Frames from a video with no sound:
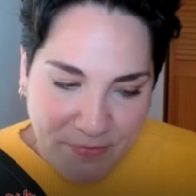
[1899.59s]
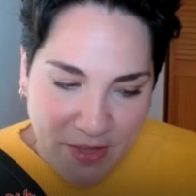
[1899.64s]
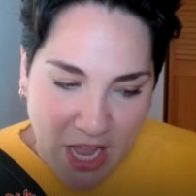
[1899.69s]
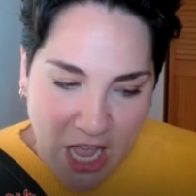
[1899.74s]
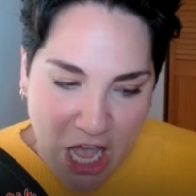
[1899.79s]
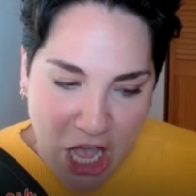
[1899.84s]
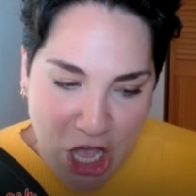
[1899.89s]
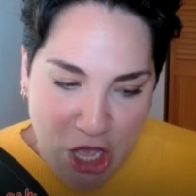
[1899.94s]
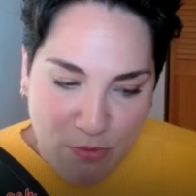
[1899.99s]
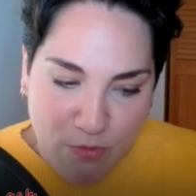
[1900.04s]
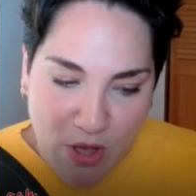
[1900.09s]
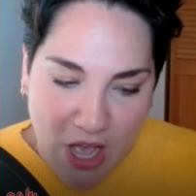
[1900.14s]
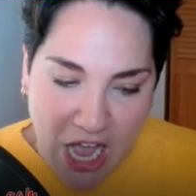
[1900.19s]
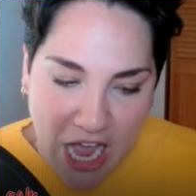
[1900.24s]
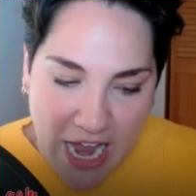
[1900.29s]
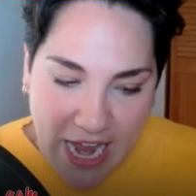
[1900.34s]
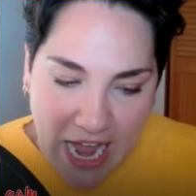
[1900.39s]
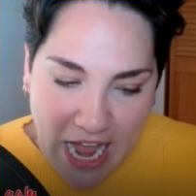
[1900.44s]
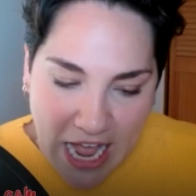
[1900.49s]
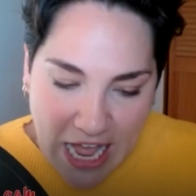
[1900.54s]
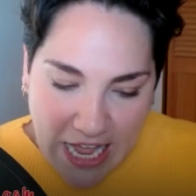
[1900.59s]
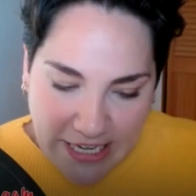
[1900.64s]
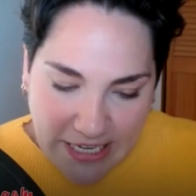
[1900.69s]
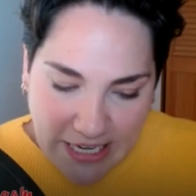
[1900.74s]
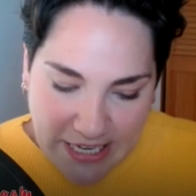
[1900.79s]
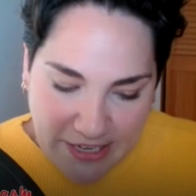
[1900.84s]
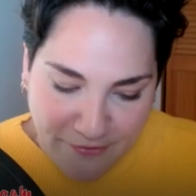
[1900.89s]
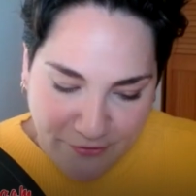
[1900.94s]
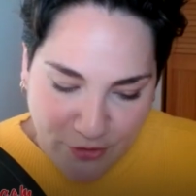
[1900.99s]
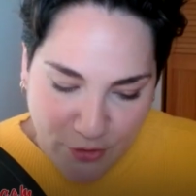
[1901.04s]
I
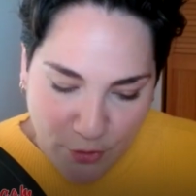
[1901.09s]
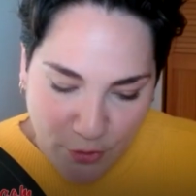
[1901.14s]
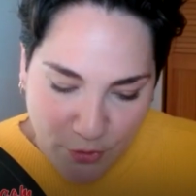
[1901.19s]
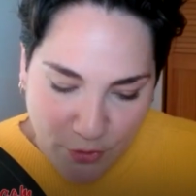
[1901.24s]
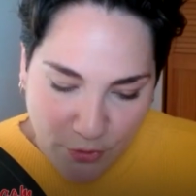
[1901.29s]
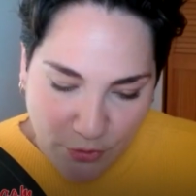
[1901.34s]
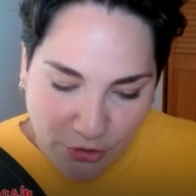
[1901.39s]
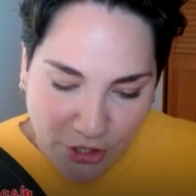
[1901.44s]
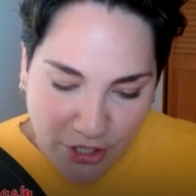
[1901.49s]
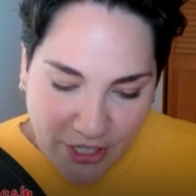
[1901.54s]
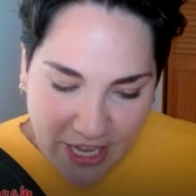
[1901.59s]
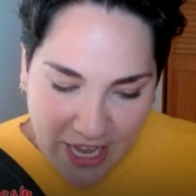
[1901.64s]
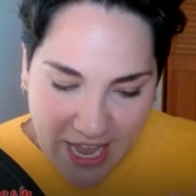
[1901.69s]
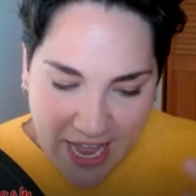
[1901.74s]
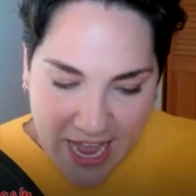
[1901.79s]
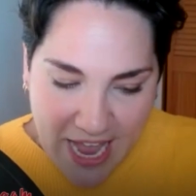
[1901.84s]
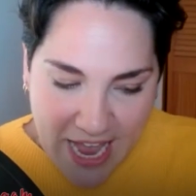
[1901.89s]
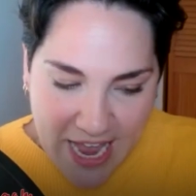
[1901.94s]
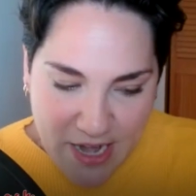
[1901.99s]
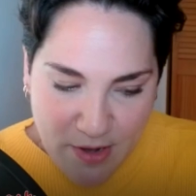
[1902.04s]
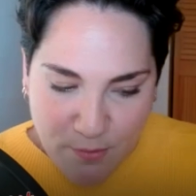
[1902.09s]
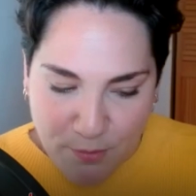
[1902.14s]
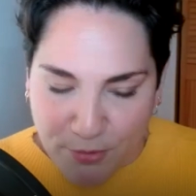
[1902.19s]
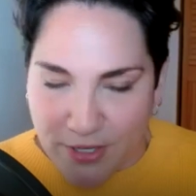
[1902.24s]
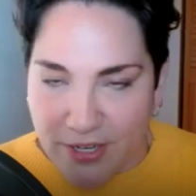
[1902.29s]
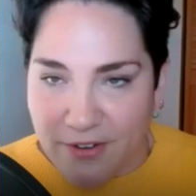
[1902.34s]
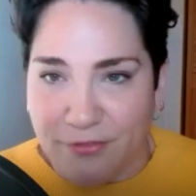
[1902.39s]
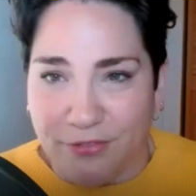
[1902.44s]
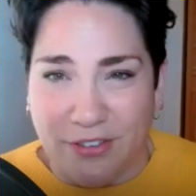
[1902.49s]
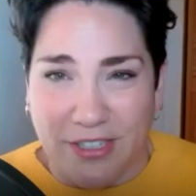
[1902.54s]
if you look ahead
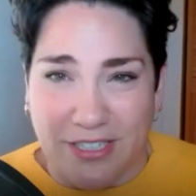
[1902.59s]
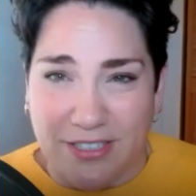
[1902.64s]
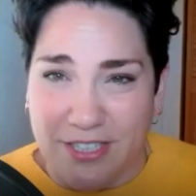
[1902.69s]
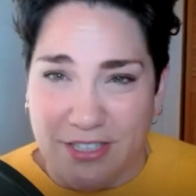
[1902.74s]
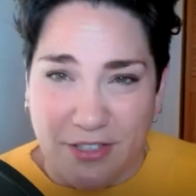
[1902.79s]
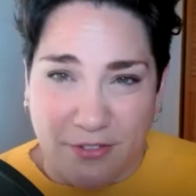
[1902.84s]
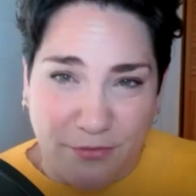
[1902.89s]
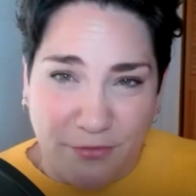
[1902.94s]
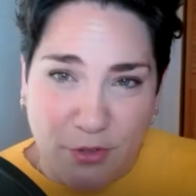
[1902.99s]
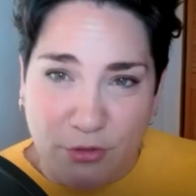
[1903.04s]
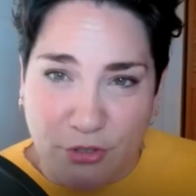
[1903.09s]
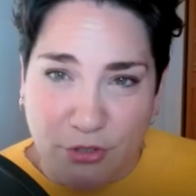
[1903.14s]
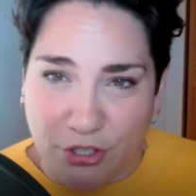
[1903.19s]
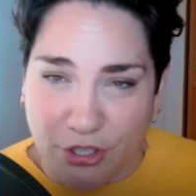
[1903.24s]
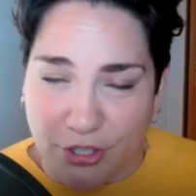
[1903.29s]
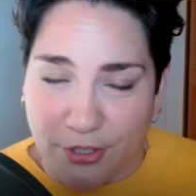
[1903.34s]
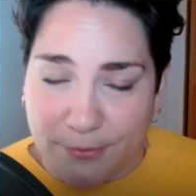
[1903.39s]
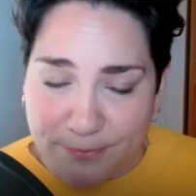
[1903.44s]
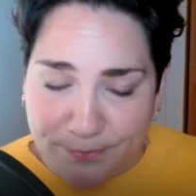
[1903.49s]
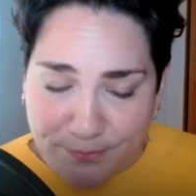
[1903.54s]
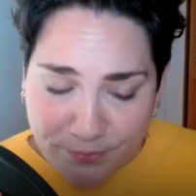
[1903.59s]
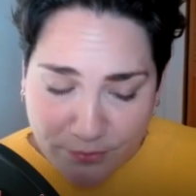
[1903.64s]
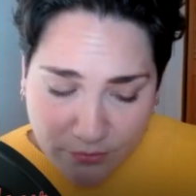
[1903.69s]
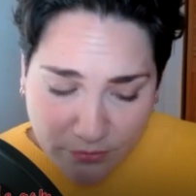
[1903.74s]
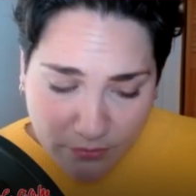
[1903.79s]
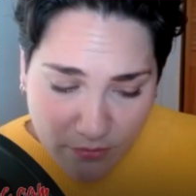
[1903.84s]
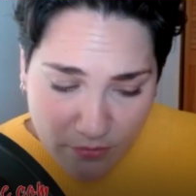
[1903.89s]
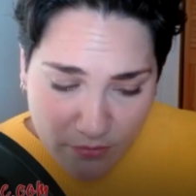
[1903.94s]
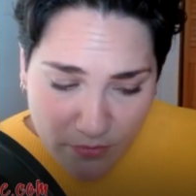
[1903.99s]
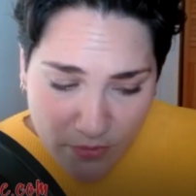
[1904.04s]
briefly to the future,
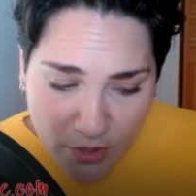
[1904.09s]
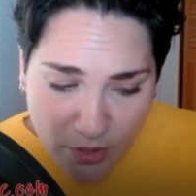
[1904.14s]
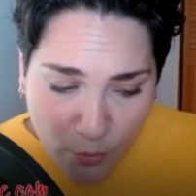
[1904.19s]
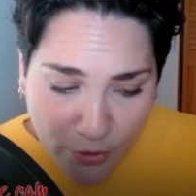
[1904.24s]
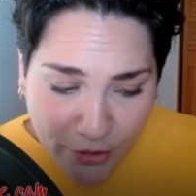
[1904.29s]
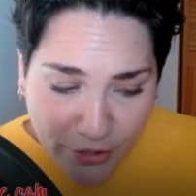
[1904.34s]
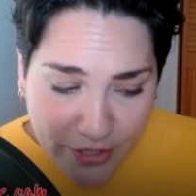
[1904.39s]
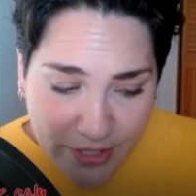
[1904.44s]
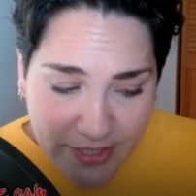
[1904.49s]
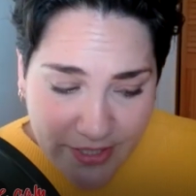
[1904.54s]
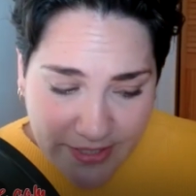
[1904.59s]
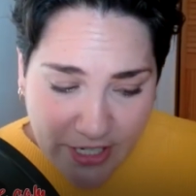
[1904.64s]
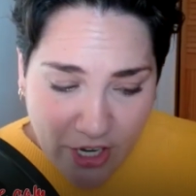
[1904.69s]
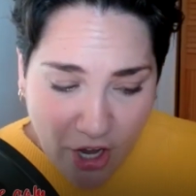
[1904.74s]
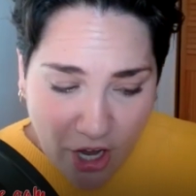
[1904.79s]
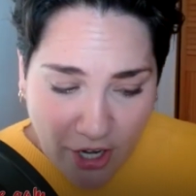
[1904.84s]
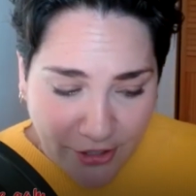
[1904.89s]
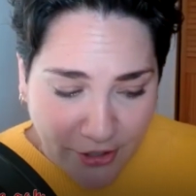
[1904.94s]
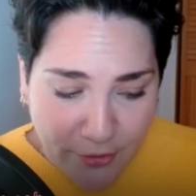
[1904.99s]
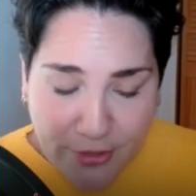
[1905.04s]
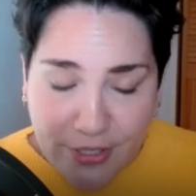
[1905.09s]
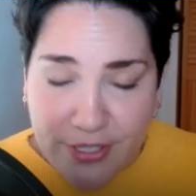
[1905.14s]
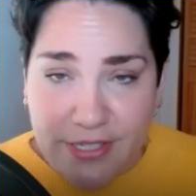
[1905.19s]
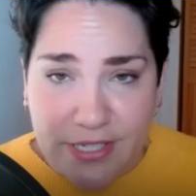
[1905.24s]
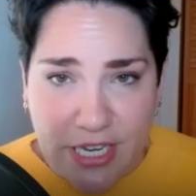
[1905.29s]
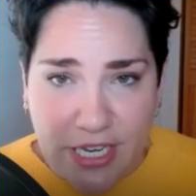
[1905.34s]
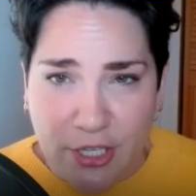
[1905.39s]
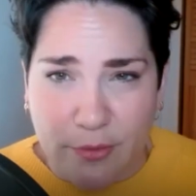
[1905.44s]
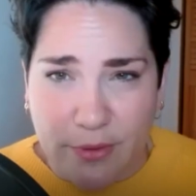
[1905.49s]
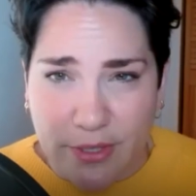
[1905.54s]
we're going to see audio
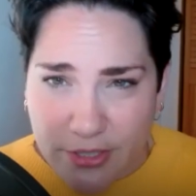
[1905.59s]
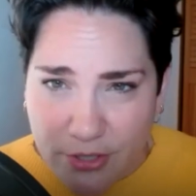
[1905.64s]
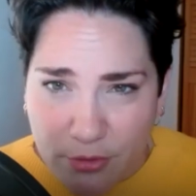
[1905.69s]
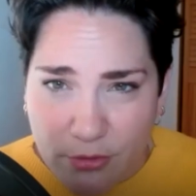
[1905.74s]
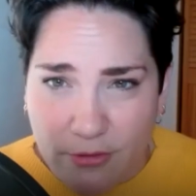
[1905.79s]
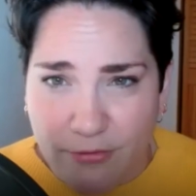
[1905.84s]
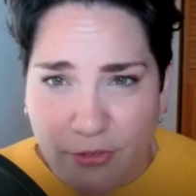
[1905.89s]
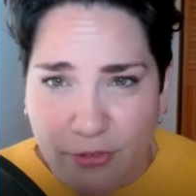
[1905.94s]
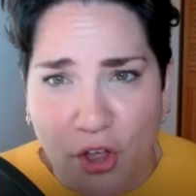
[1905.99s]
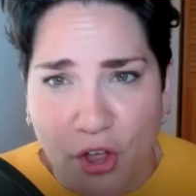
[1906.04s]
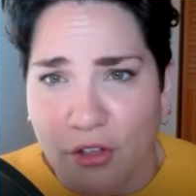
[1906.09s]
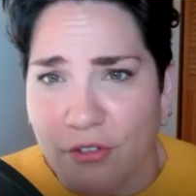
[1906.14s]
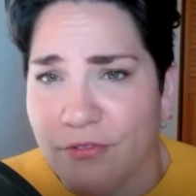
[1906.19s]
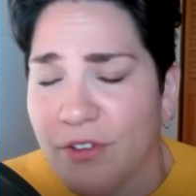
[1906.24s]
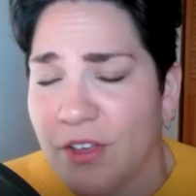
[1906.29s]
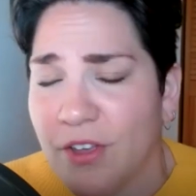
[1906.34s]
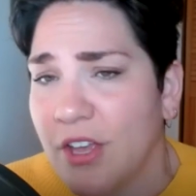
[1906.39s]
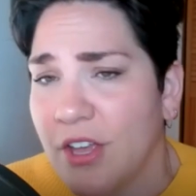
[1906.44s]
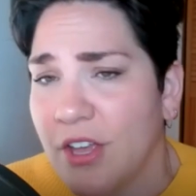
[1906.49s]
continuing to evolve.